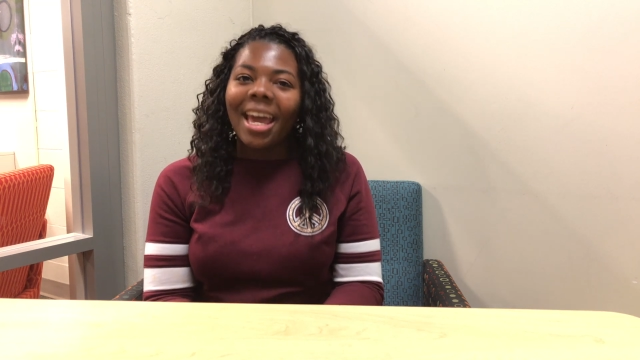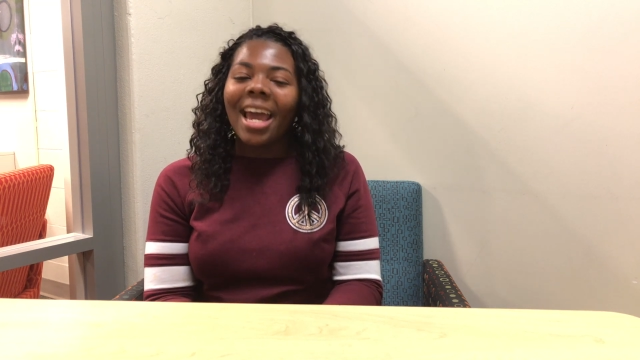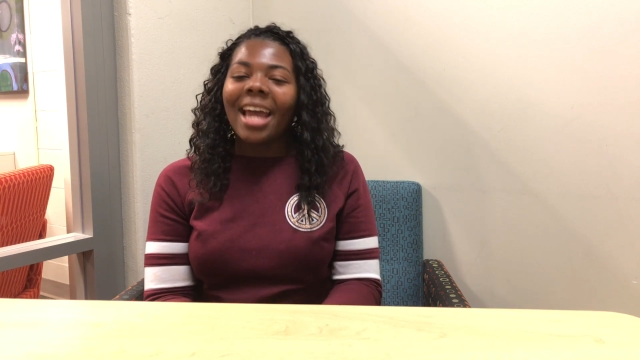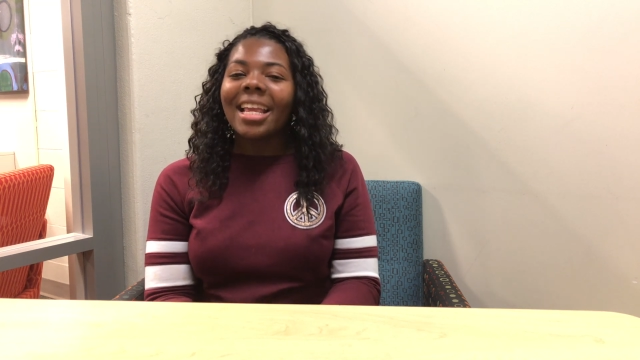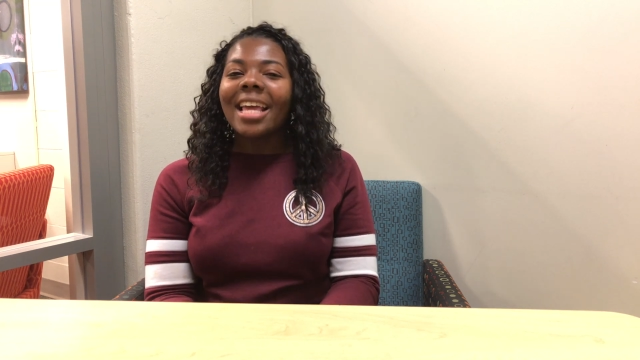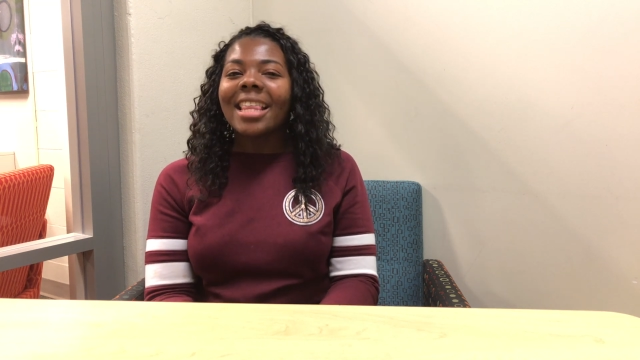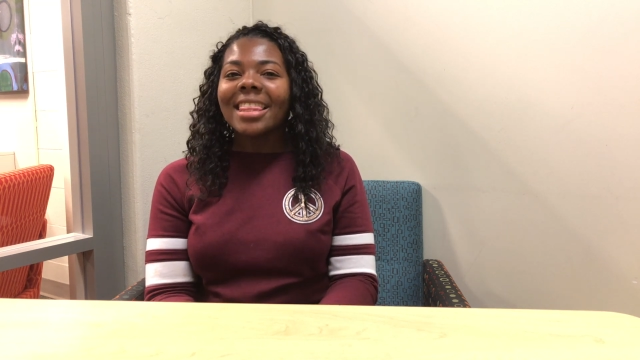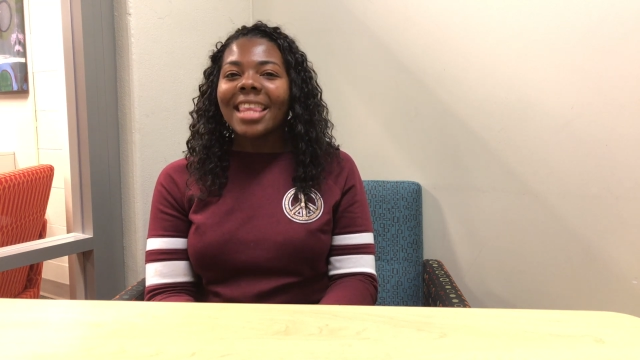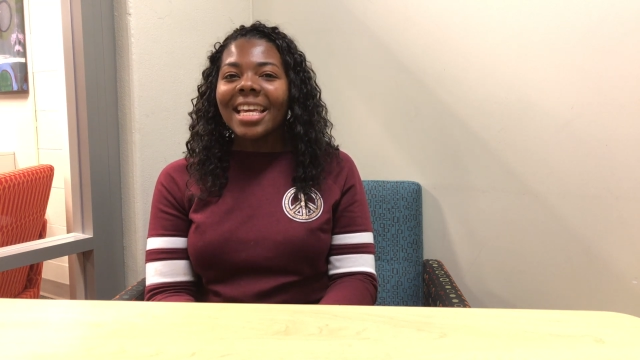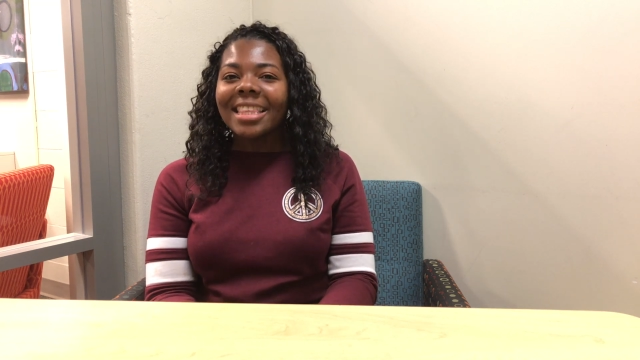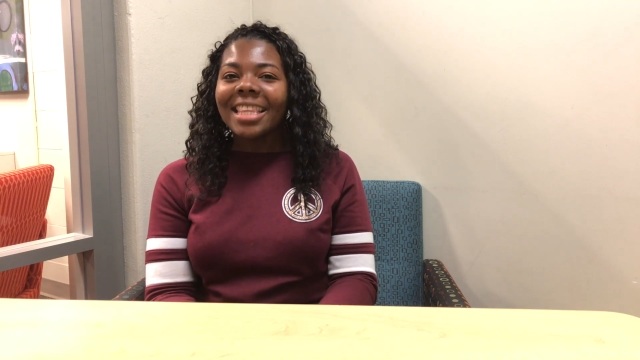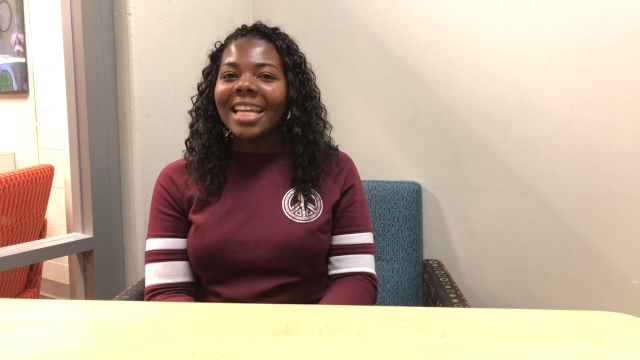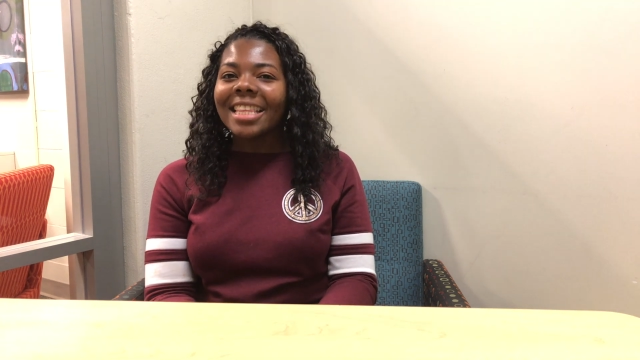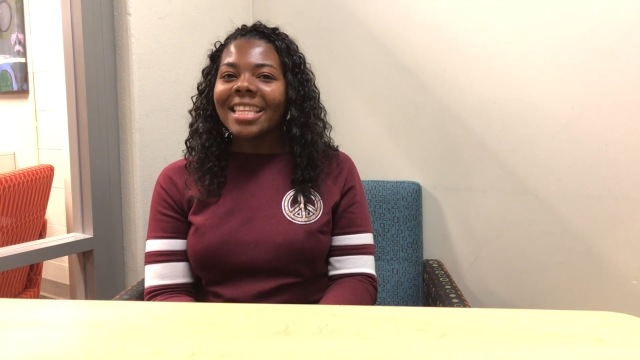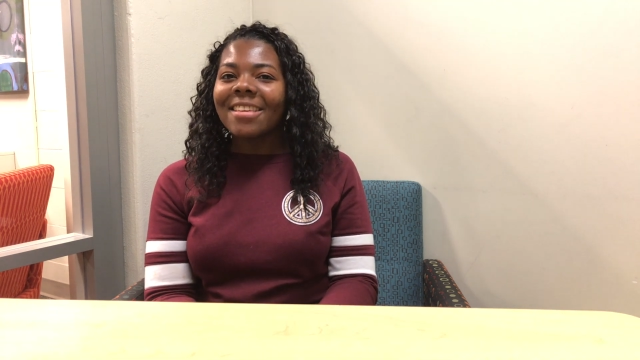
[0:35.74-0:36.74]
And I
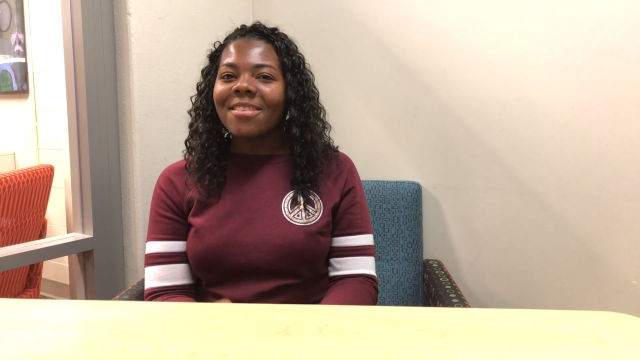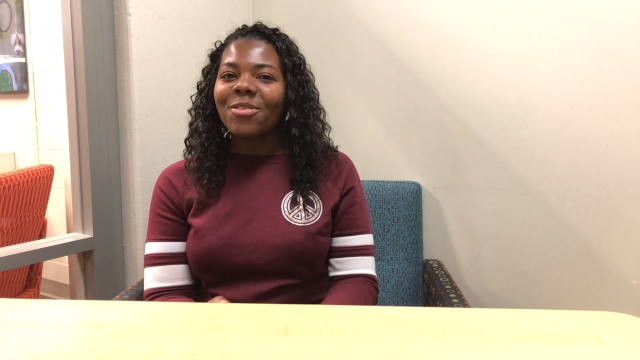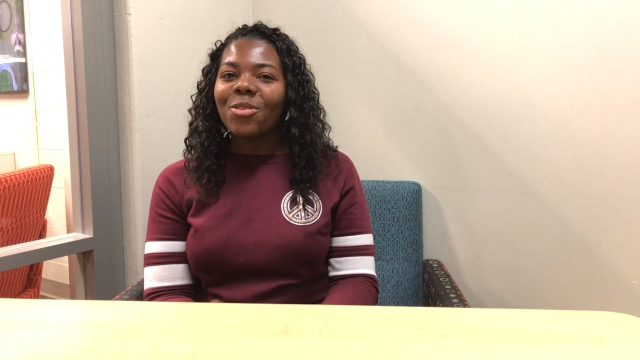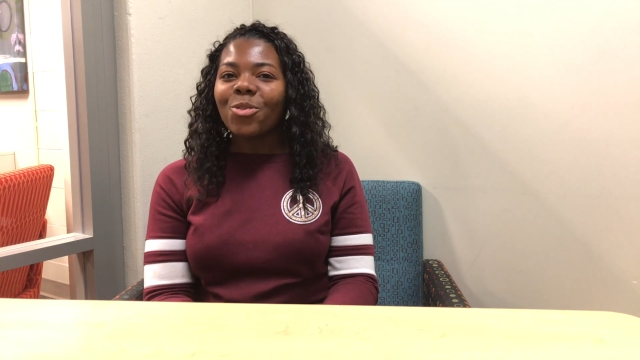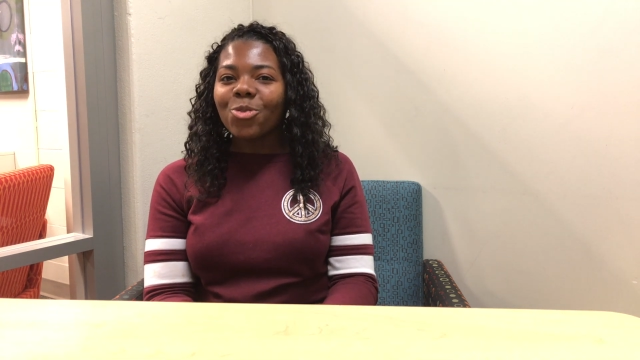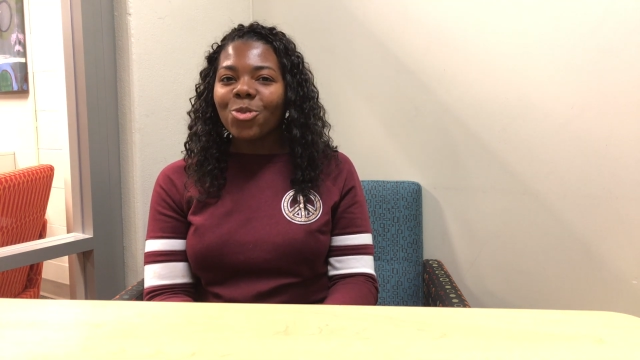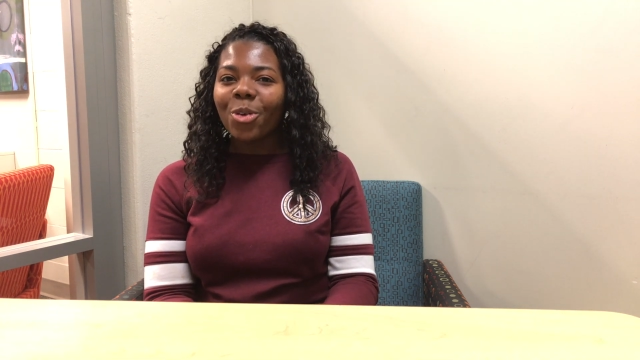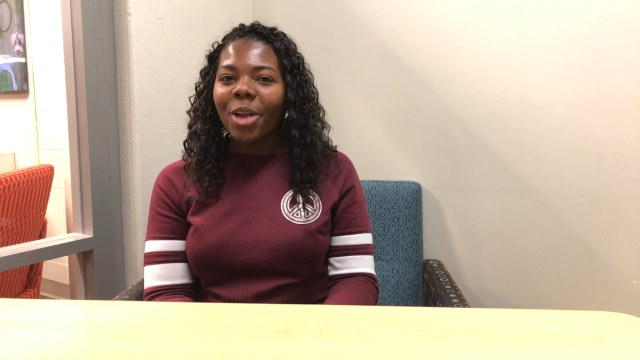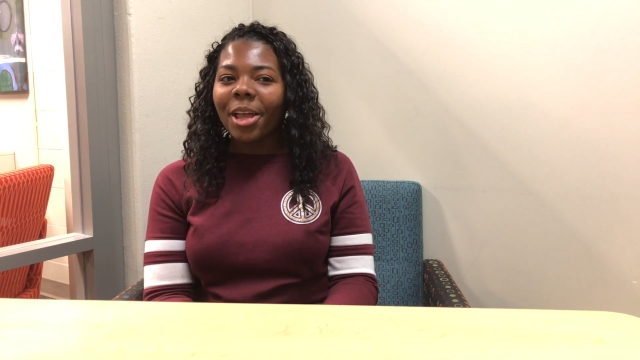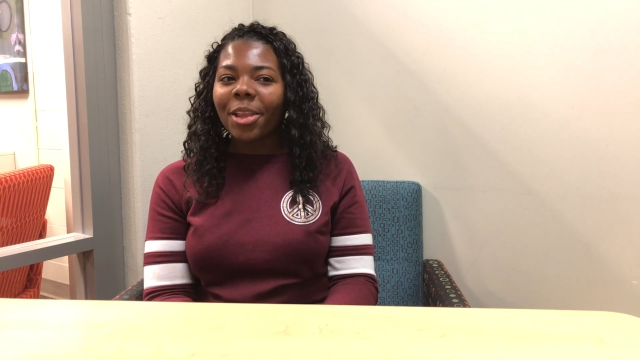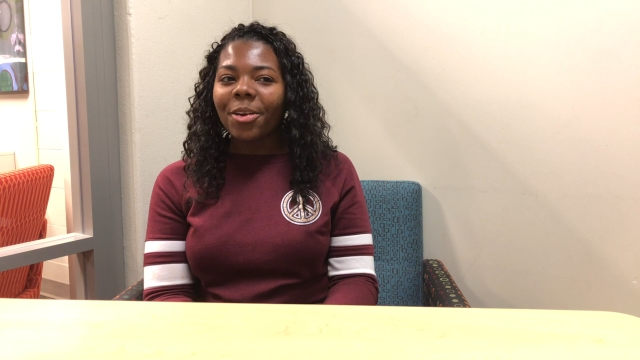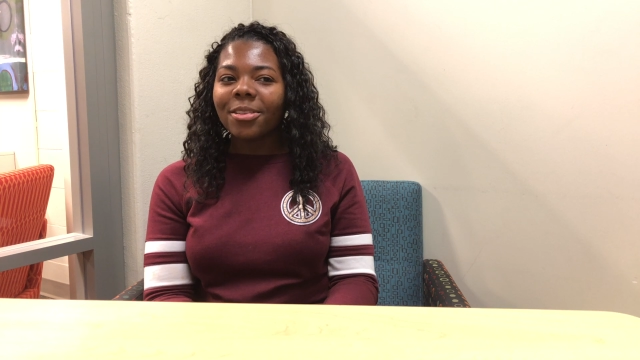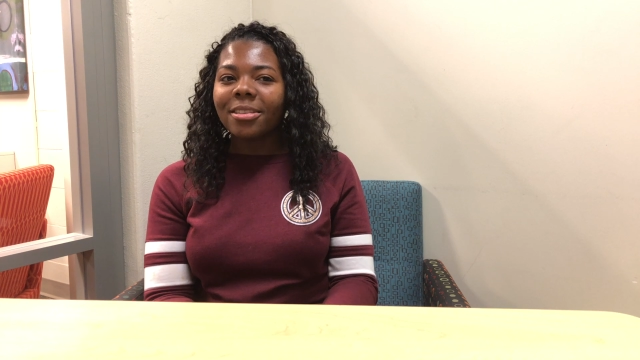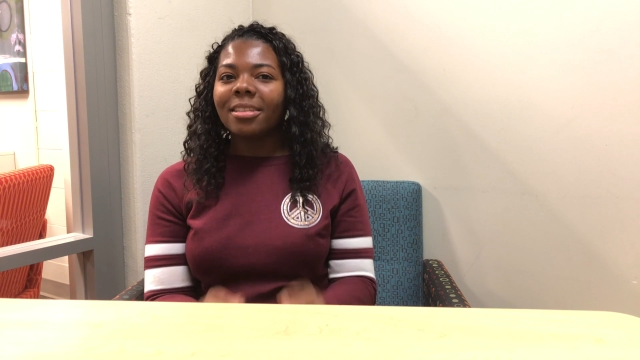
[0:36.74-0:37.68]
think that this new trailer